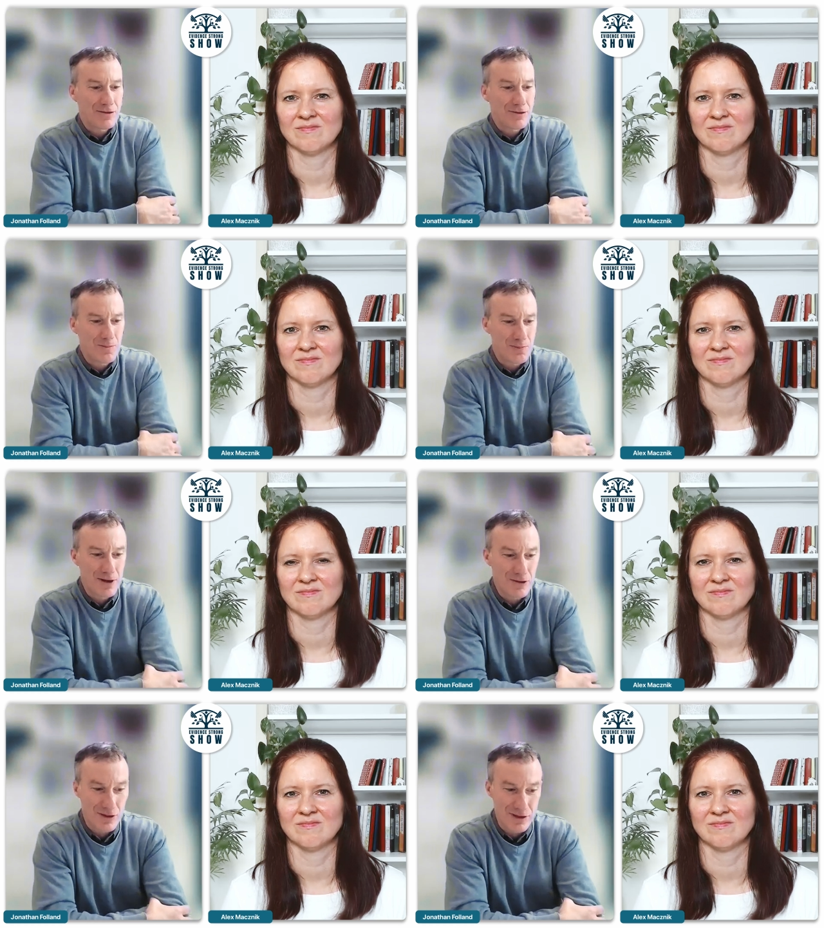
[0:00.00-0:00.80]
Speaker 1: it's super
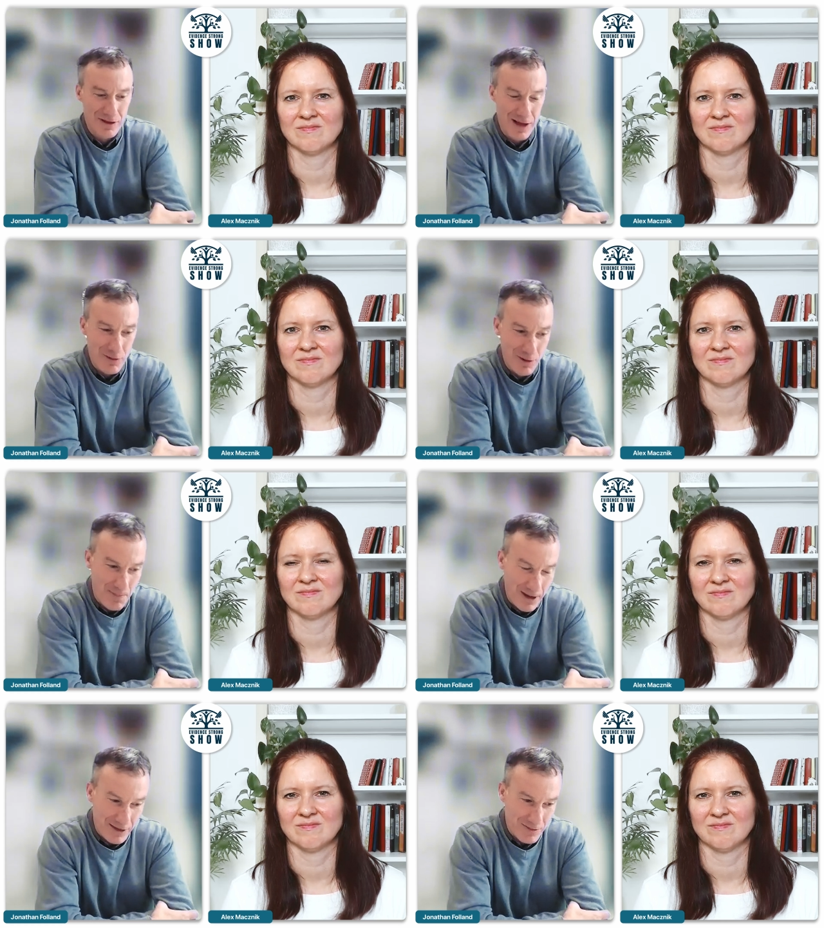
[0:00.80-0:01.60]
interesting they were the
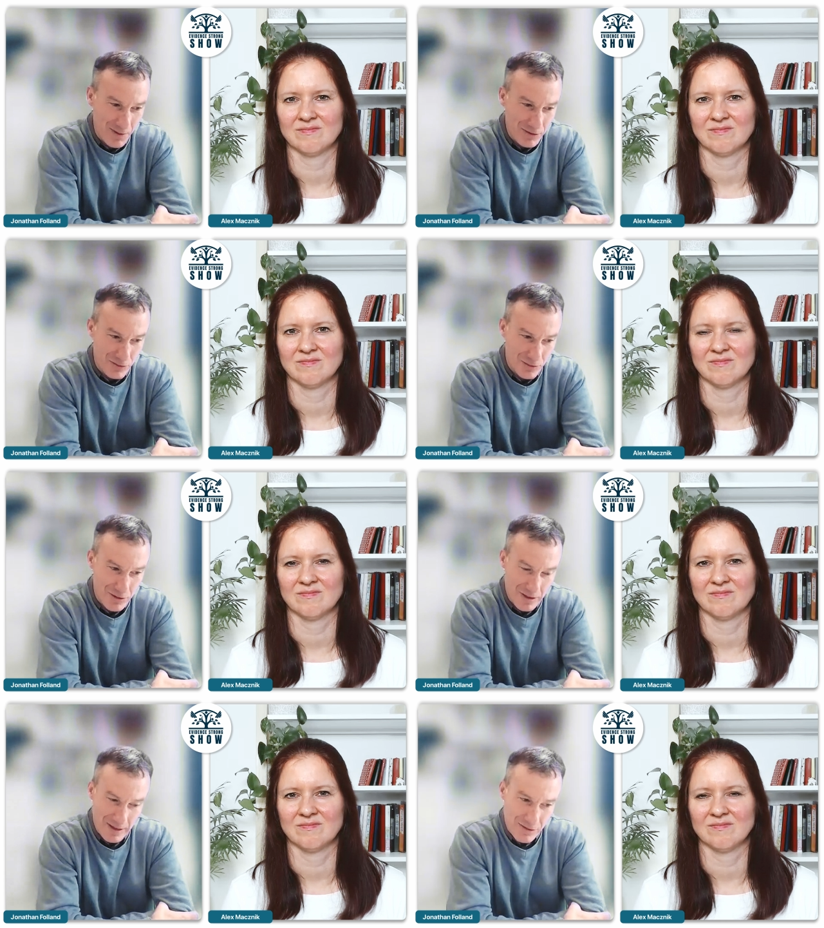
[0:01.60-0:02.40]
biggest
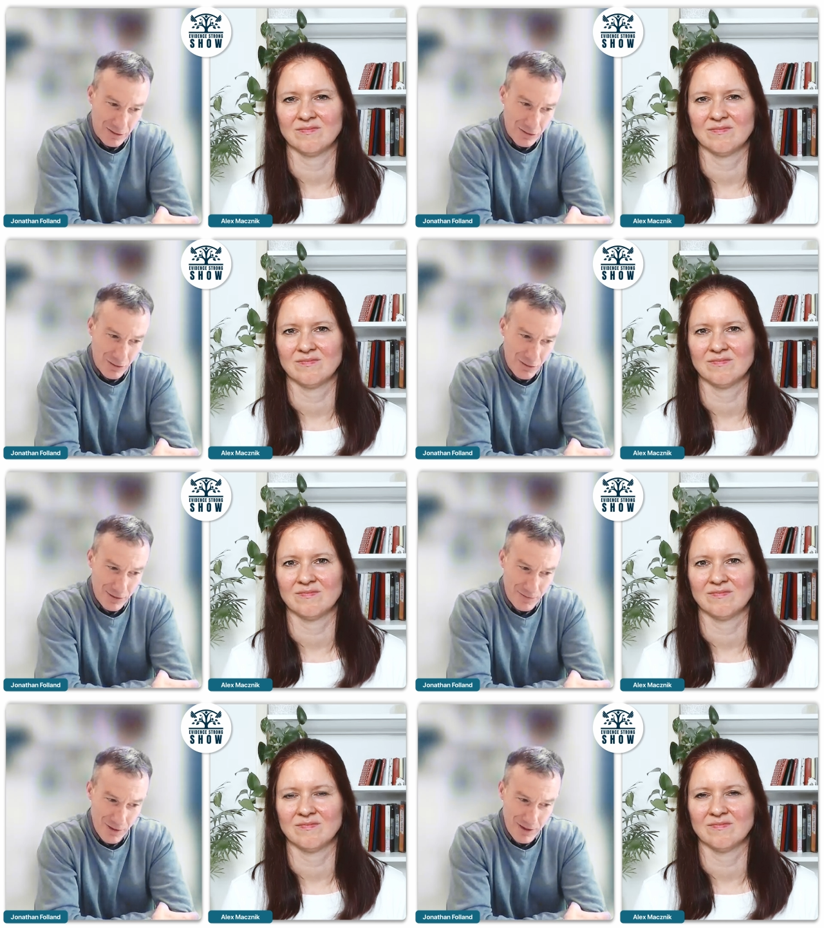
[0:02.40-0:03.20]
muscles.
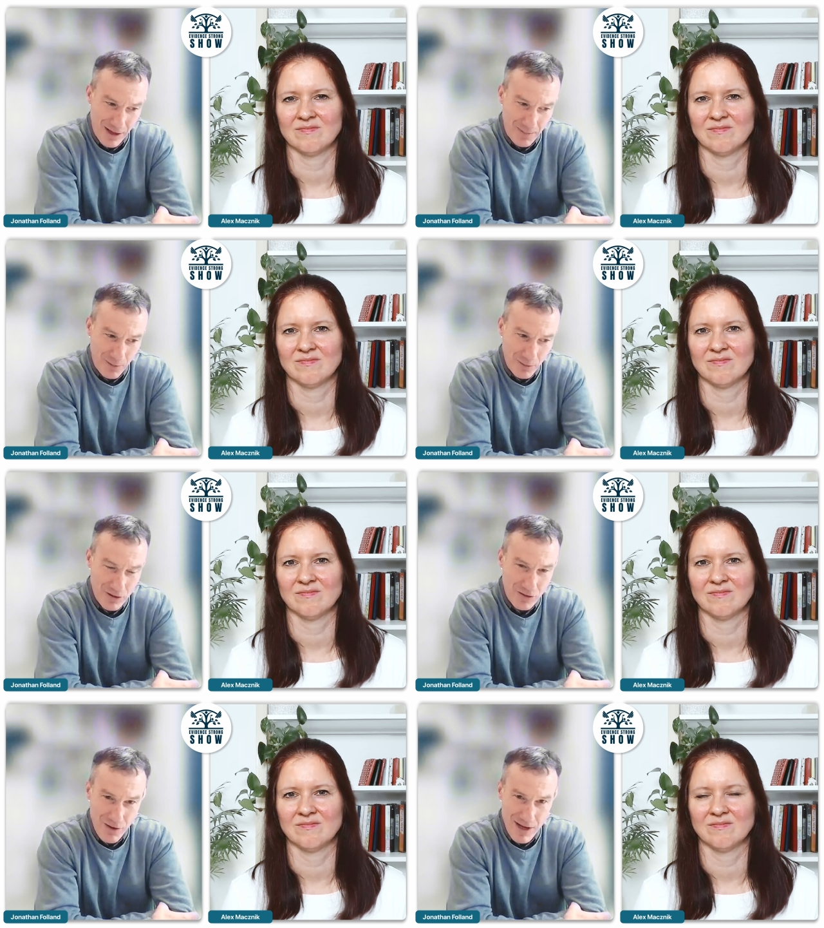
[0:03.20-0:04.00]
Sartorius, for example,
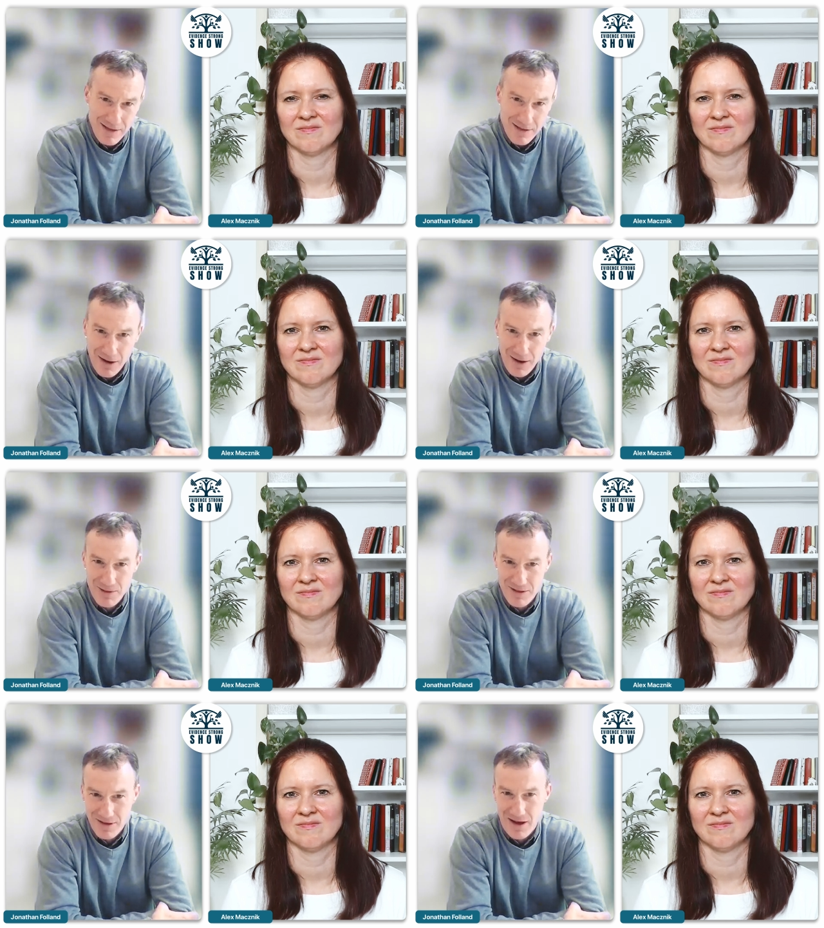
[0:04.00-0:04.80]
was three
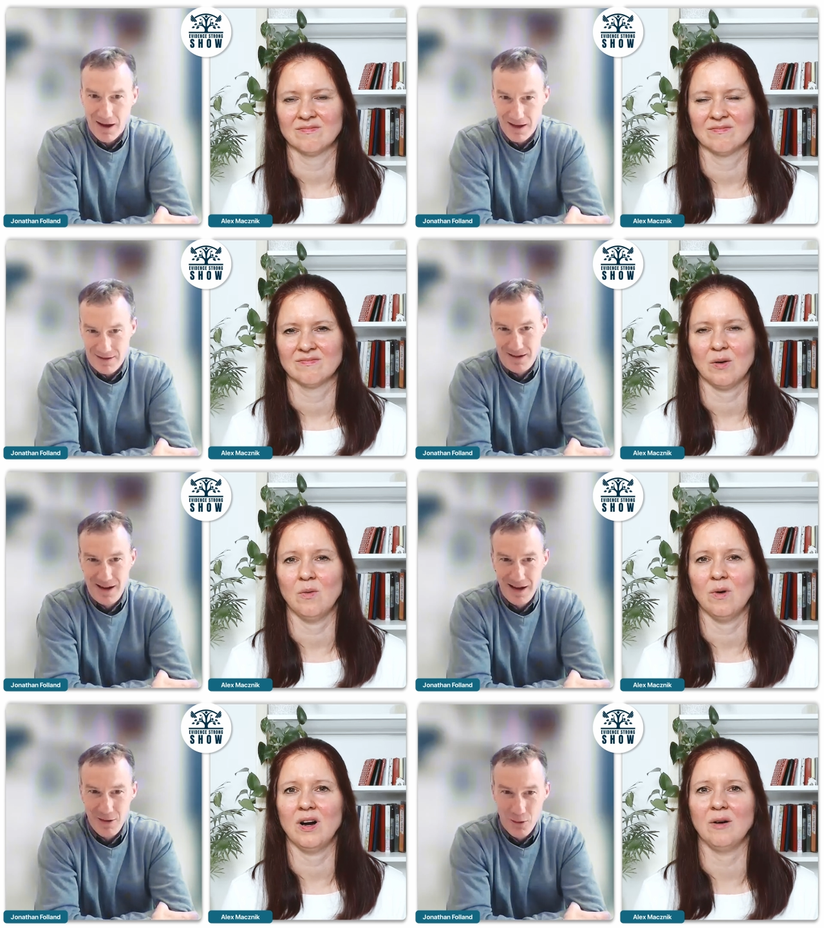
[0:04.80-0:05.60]
times the size in
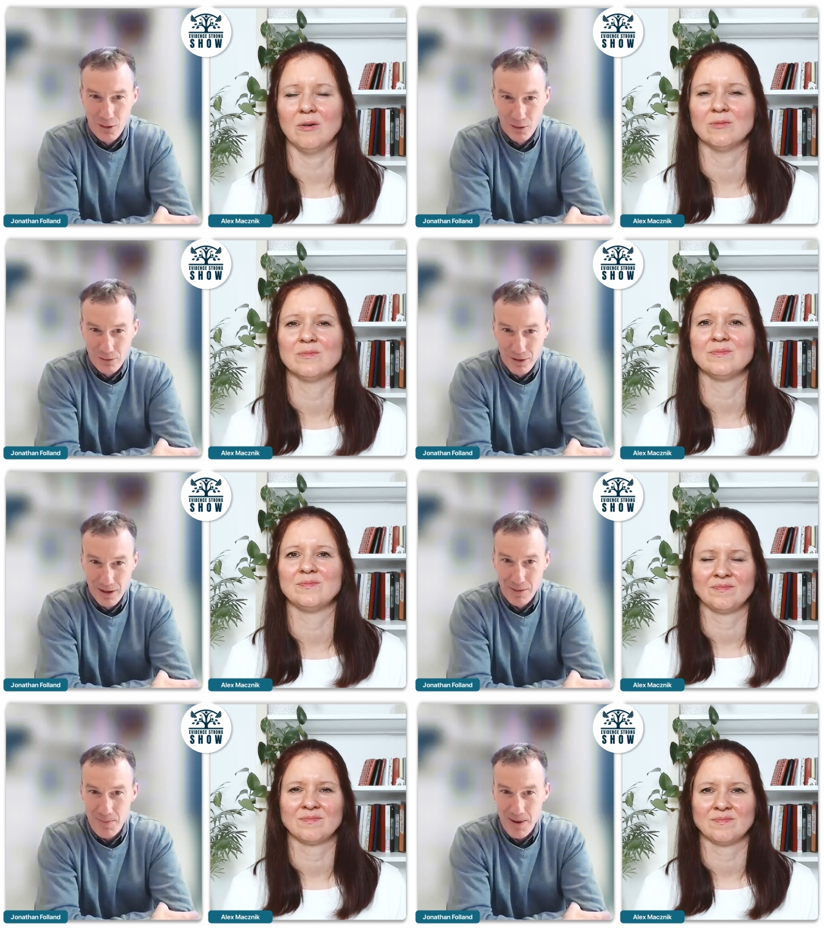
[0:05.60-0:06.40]
Eddie Hall oh.
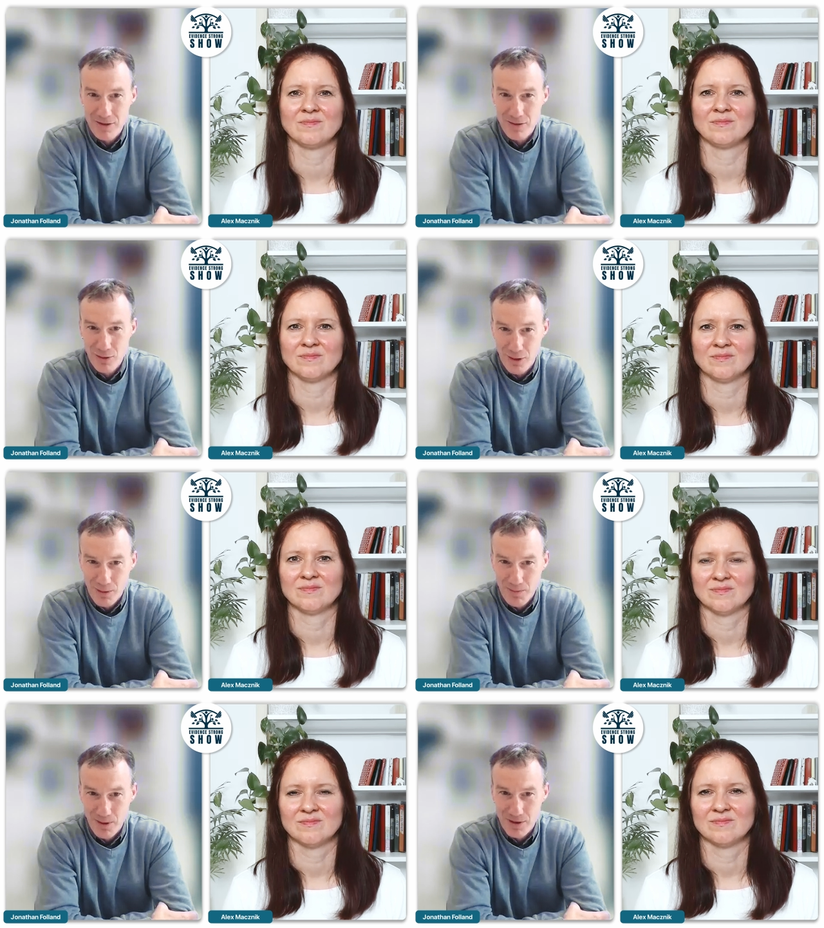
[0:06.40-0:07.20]
compared to a
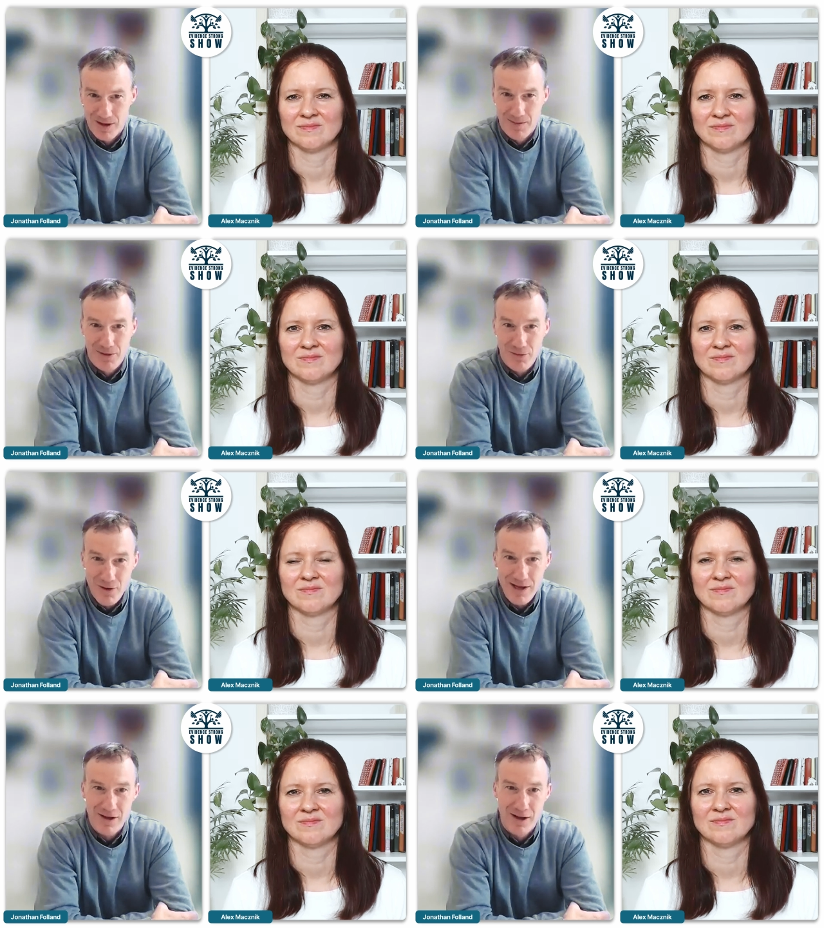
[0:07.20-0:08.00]
normal person. I mean,
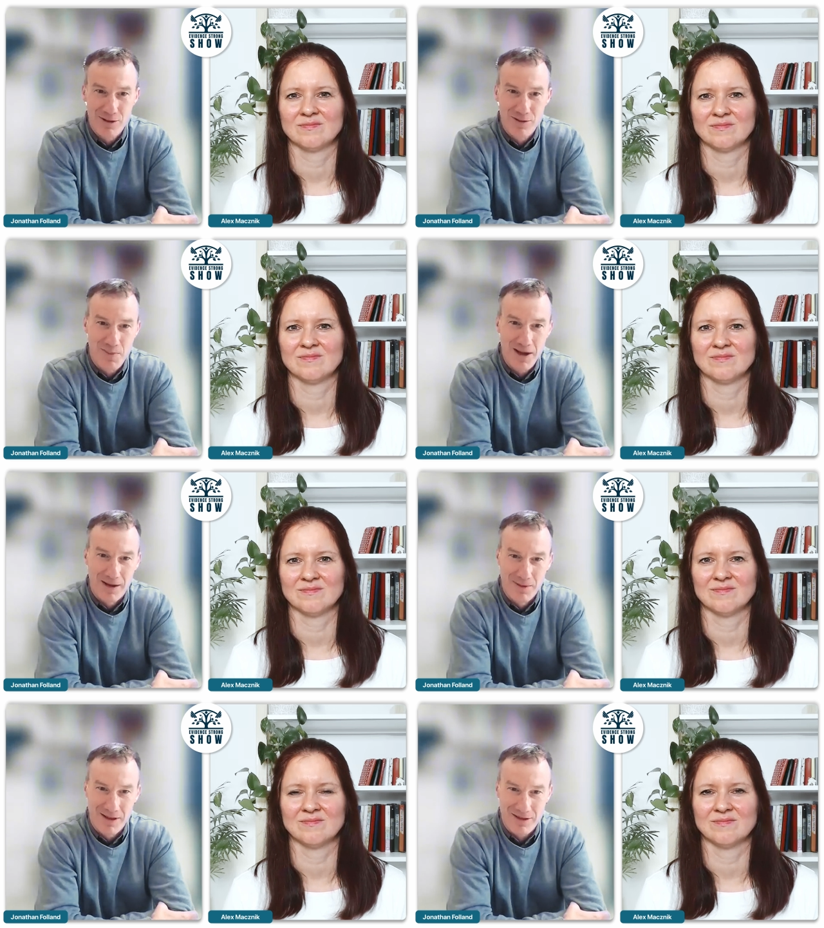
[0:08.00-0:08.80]
three times as big.
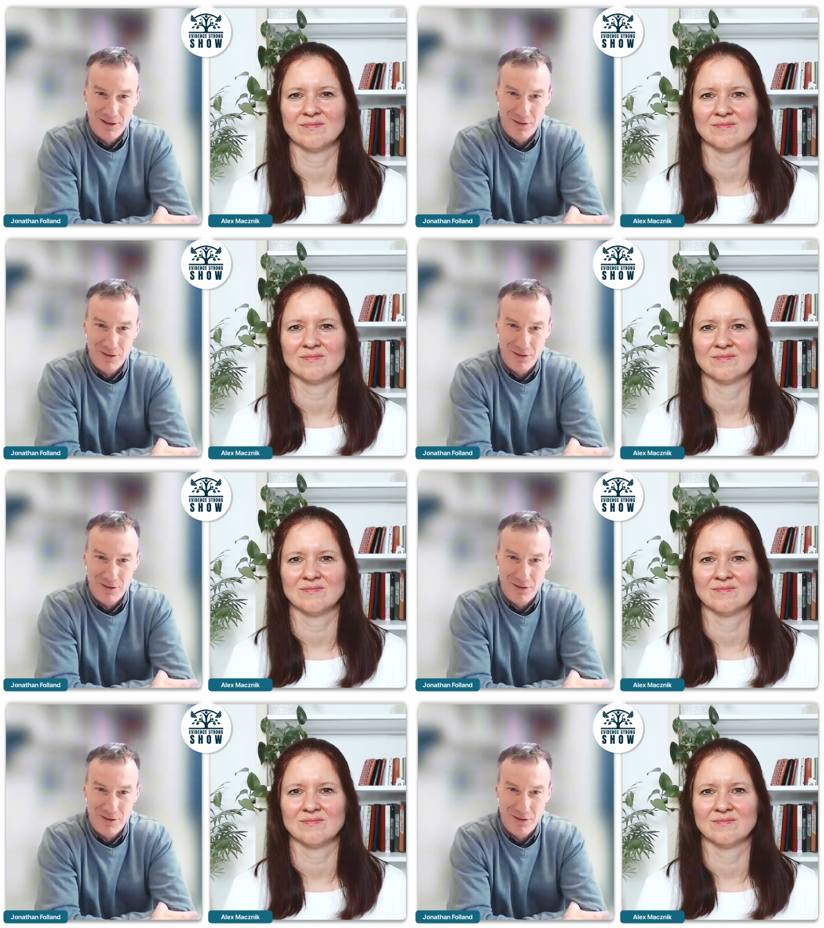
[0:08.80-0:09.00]
I mean, that's